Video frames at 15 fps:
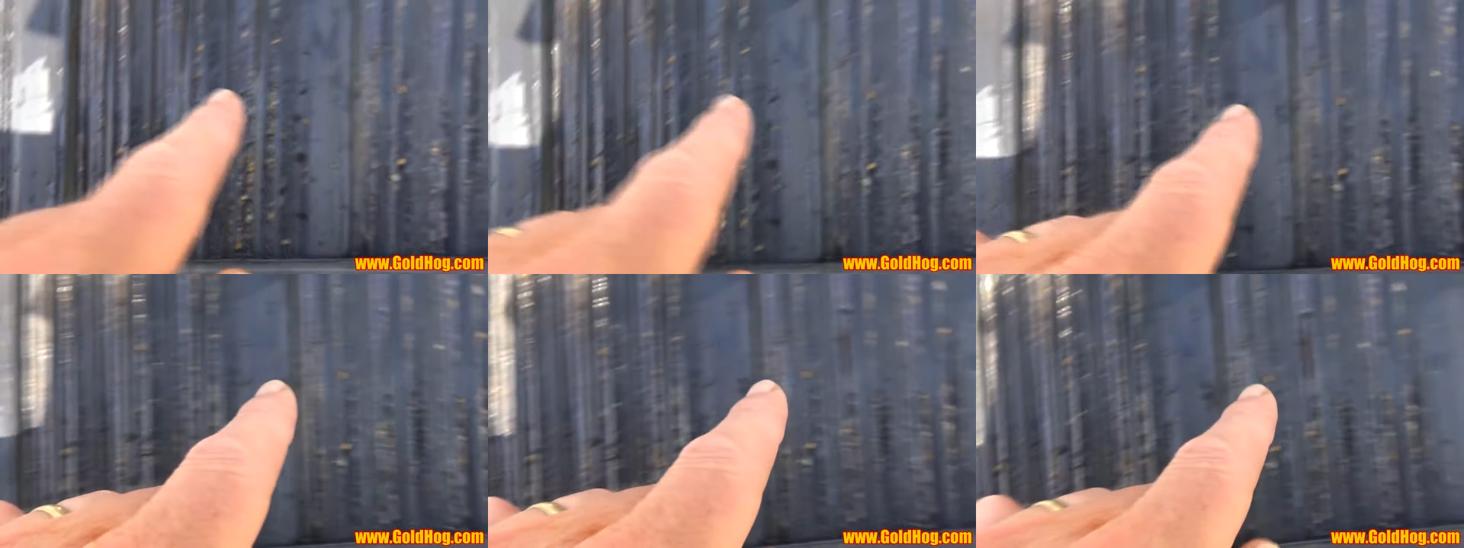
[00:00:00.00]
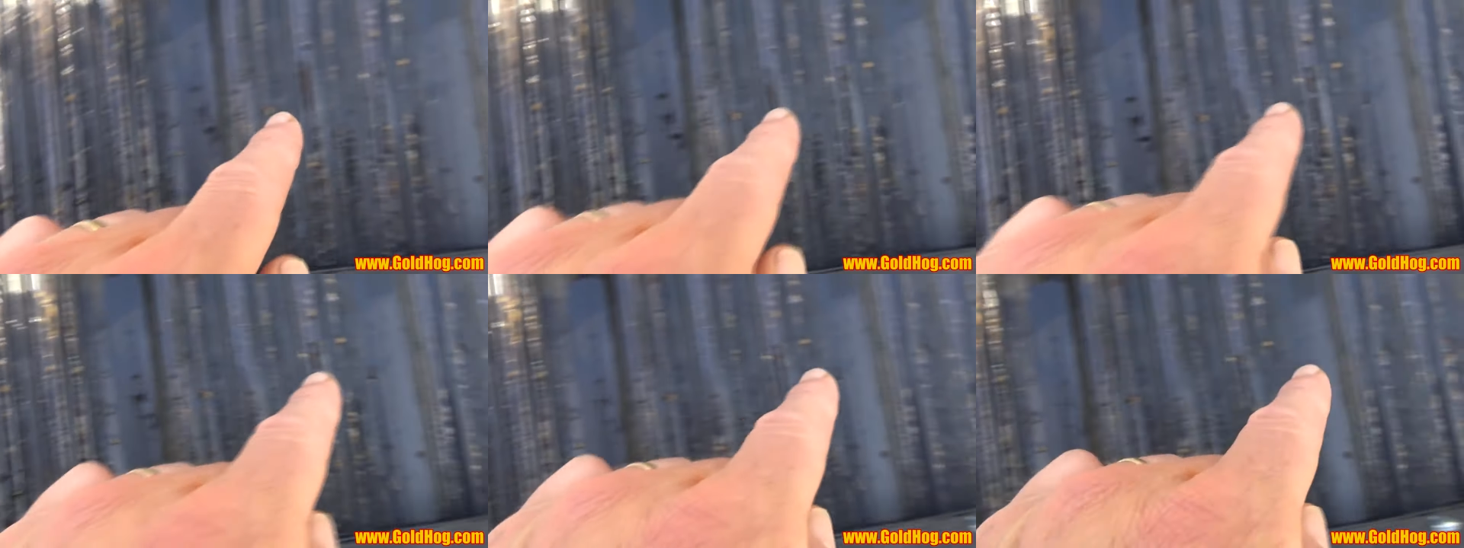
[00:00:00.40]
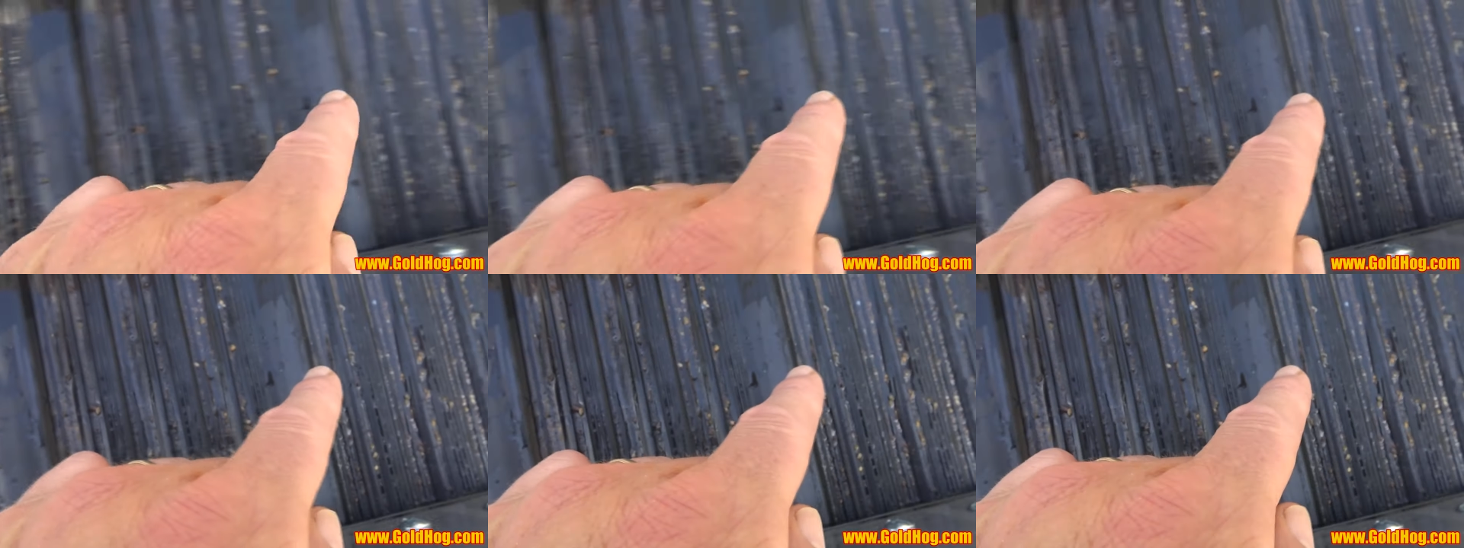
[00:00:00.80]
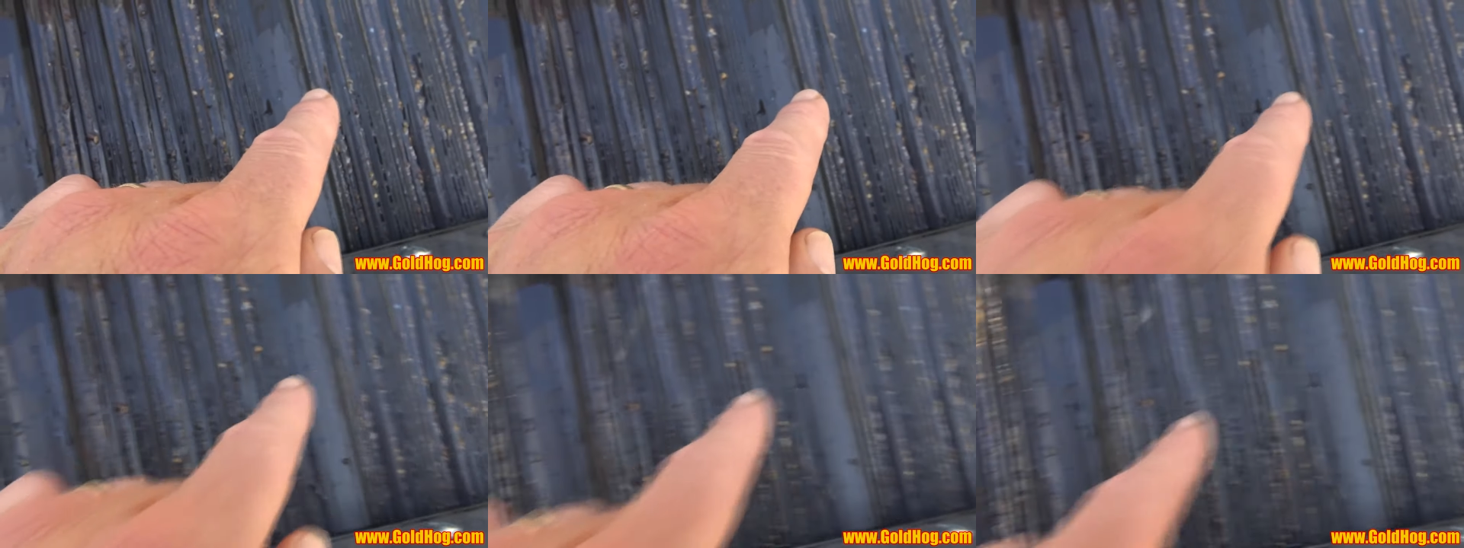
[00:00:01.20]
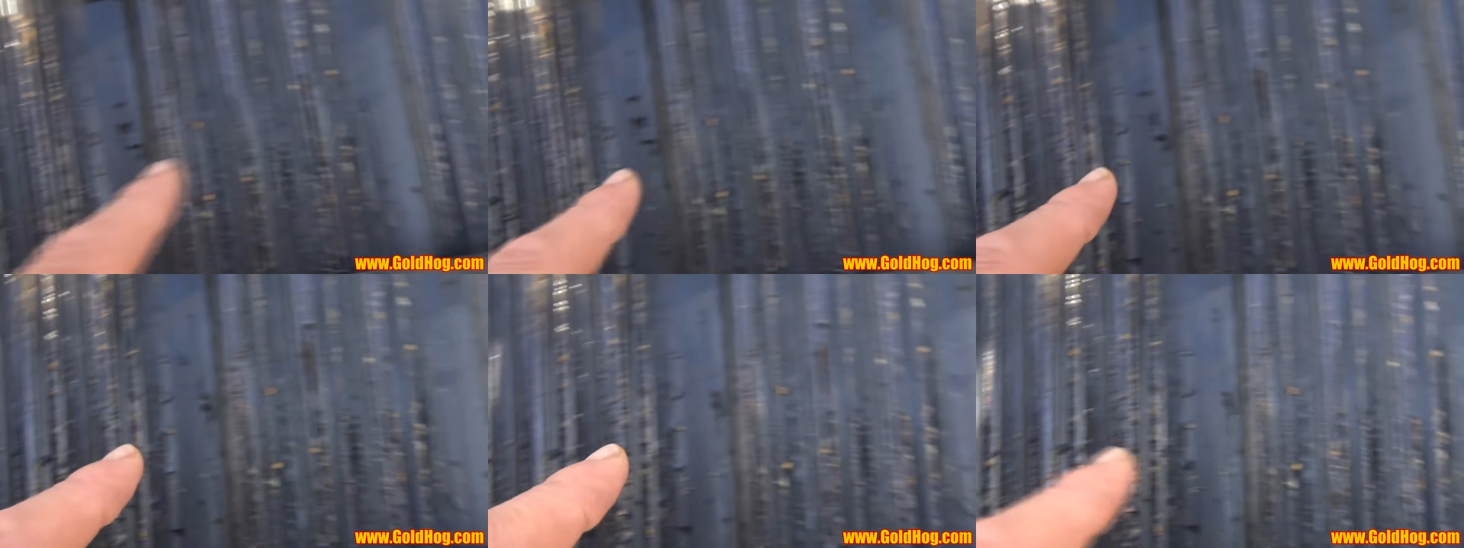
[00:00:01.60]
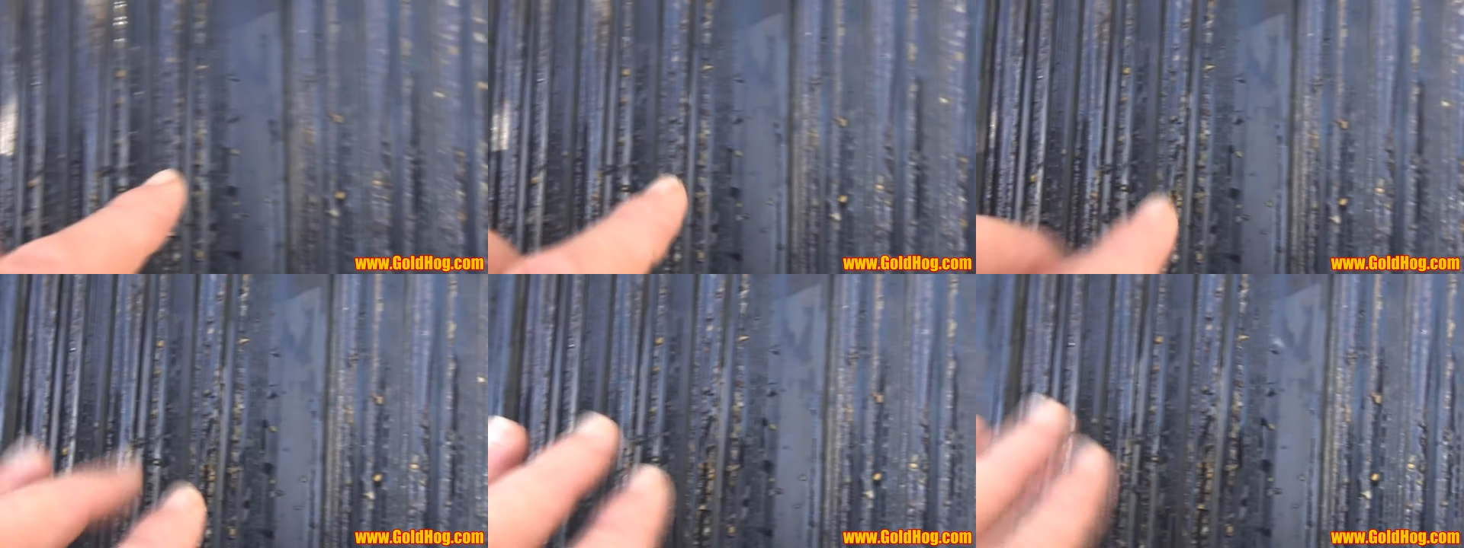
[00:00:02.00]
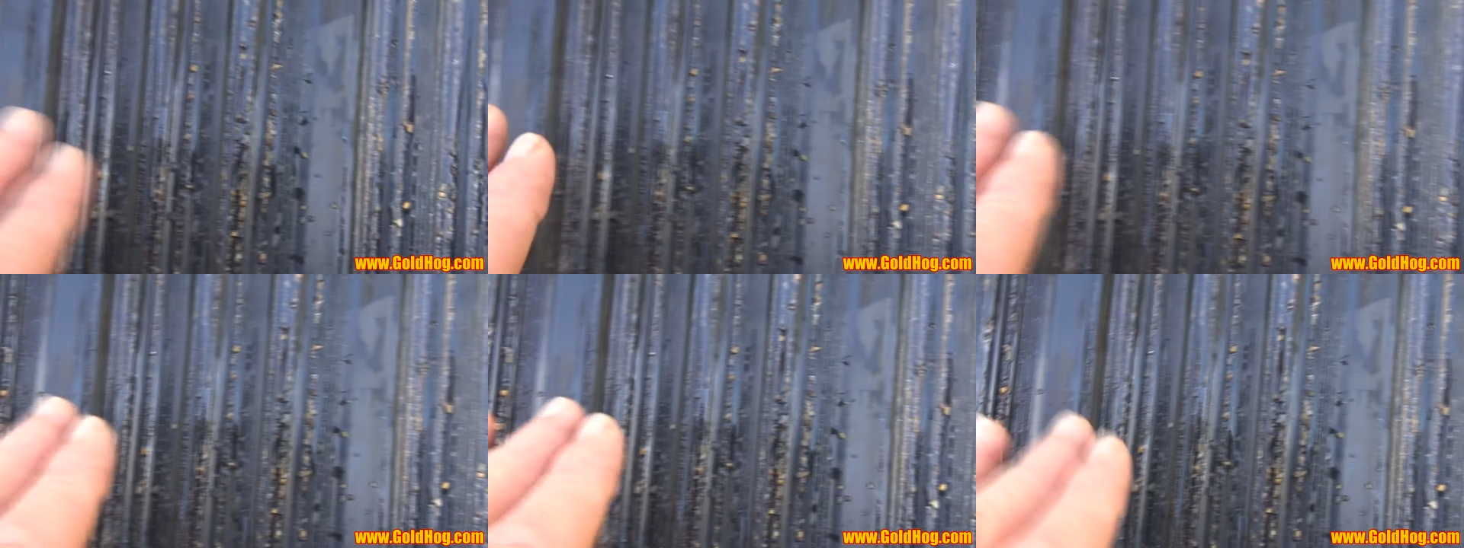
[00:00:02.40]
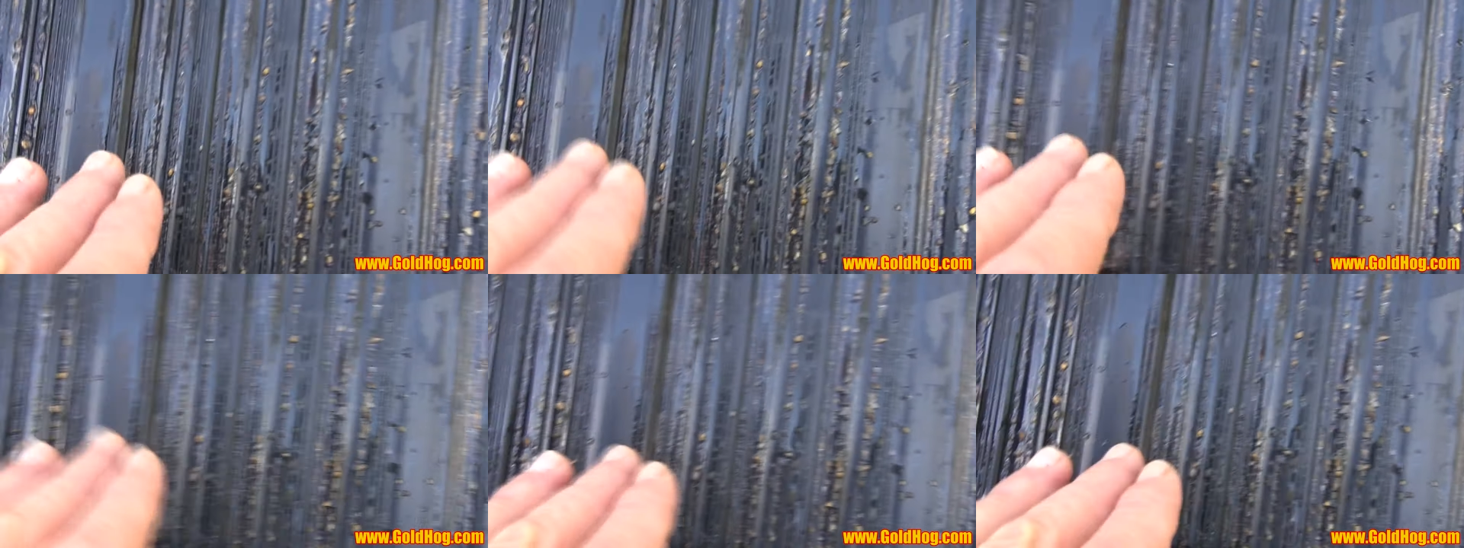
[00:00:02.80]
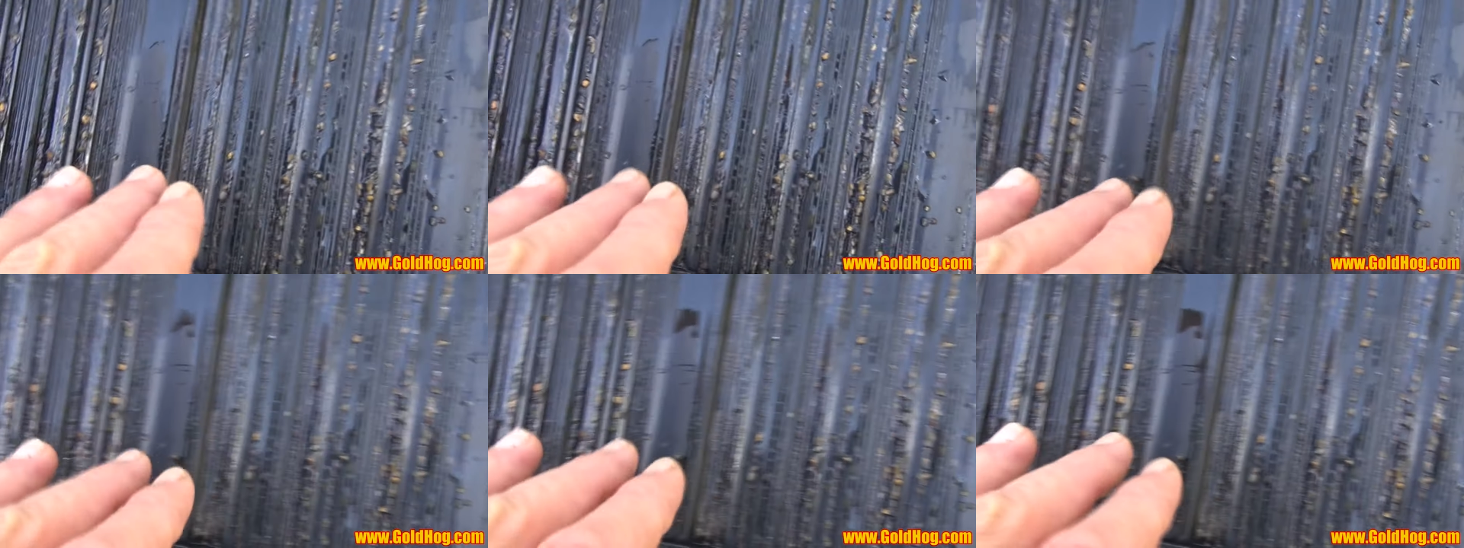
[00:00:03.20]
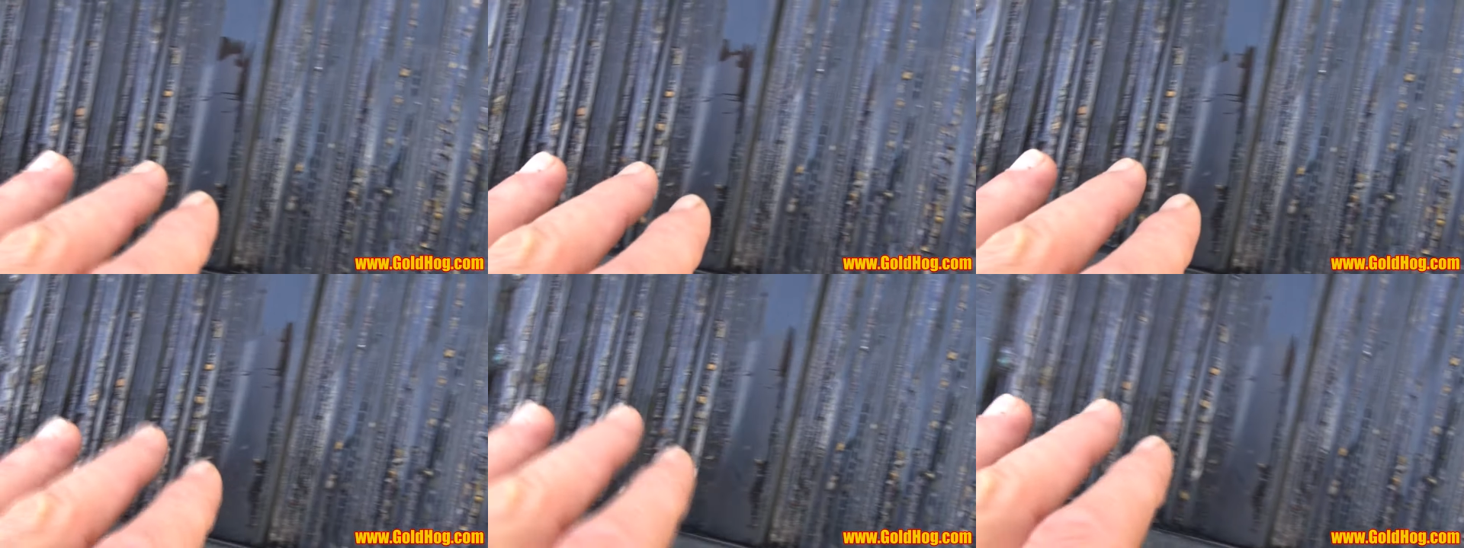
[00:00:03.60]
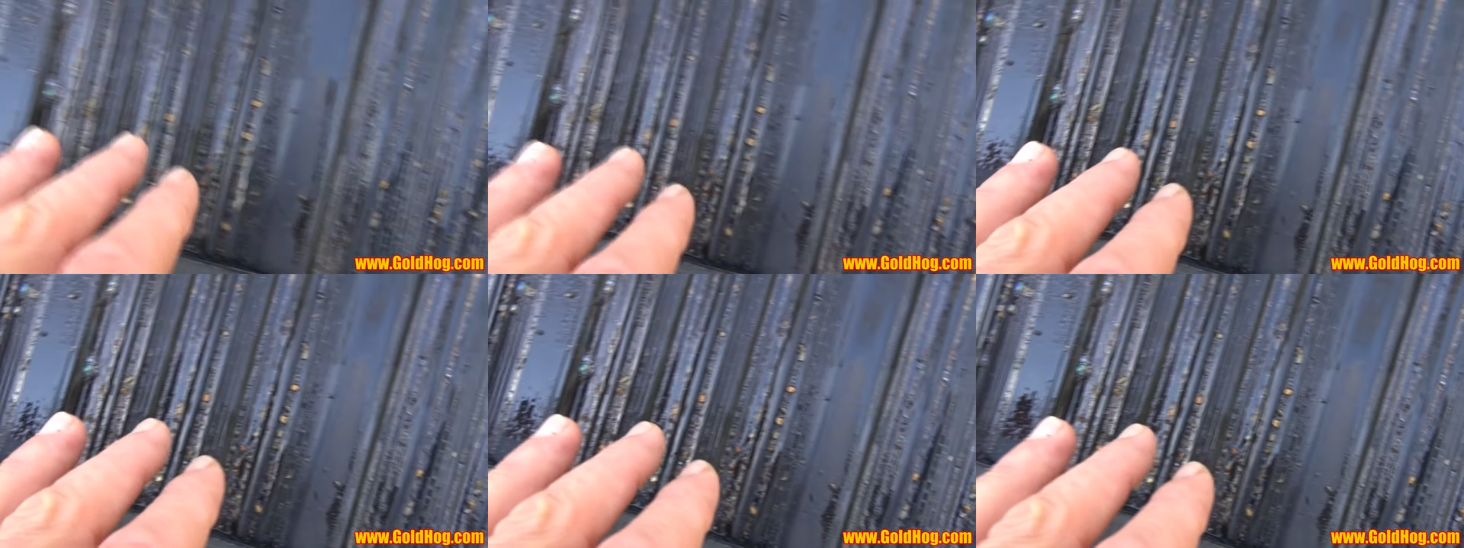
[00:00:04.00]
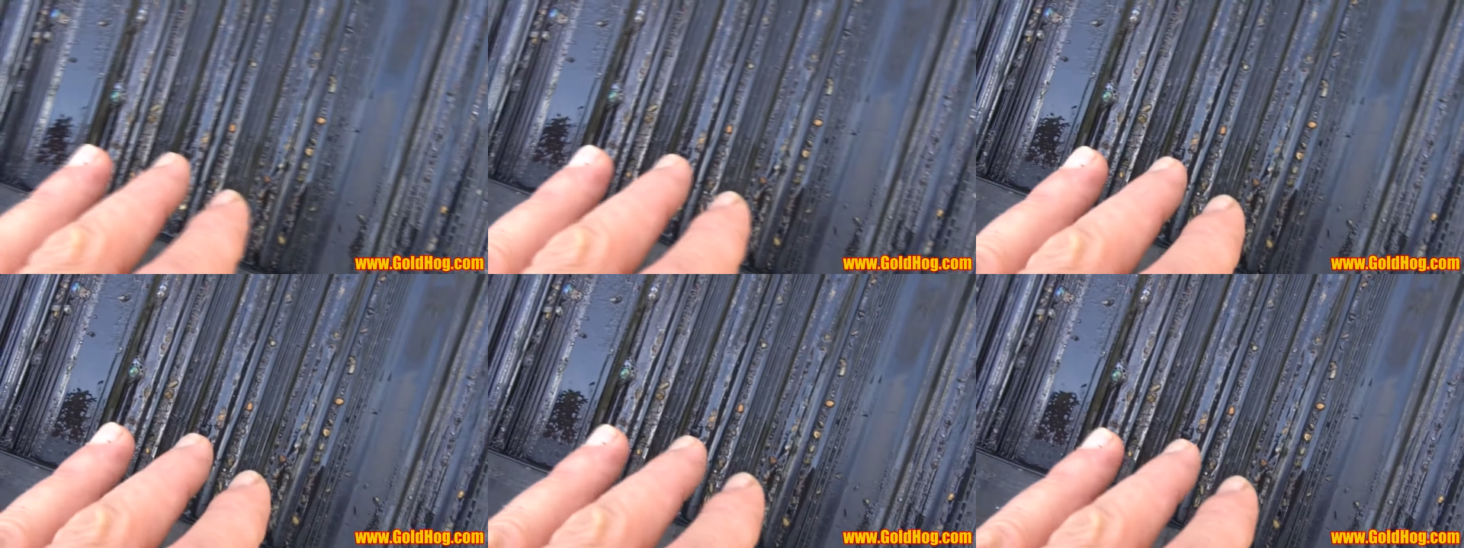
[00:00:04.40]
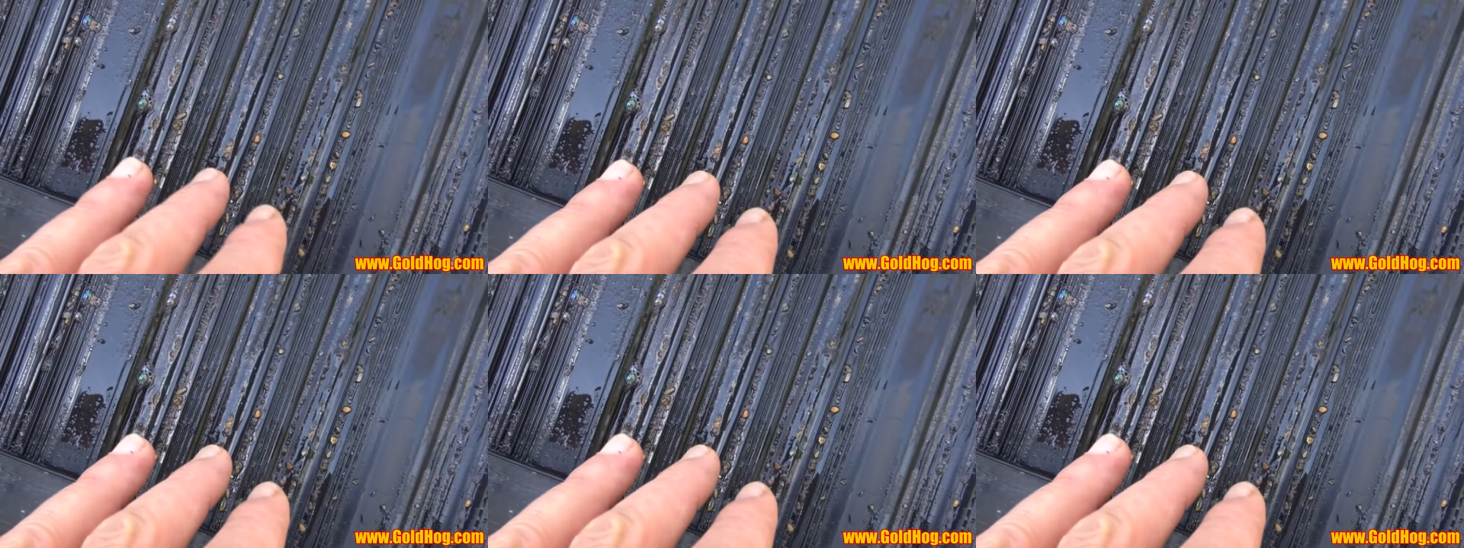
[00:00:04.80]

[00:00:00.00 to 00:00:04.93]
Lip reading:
[unreadable: no face in view]